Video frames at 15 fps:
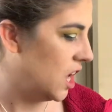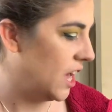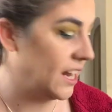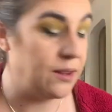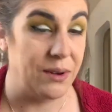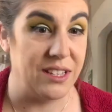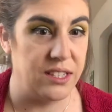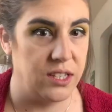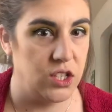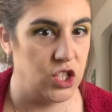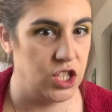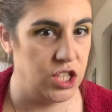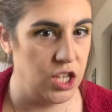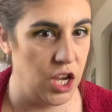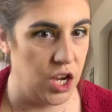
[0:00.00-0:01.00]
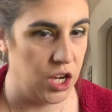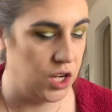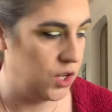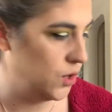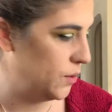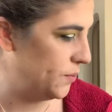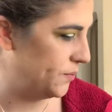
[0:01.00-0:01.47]
Anyways,
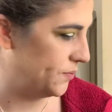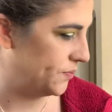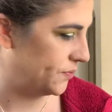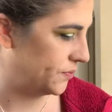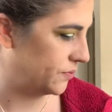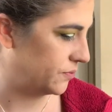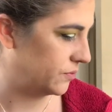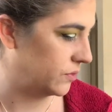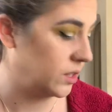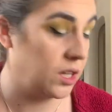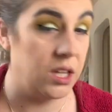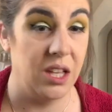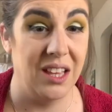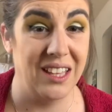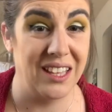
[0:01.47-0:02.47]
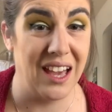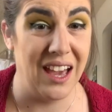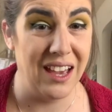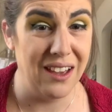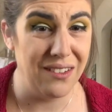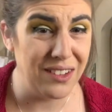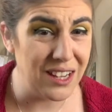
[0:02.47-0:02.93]
so like I
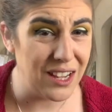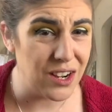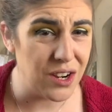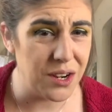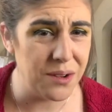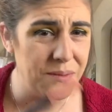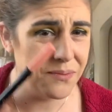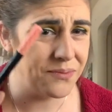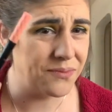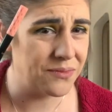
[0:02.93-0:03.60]
have in here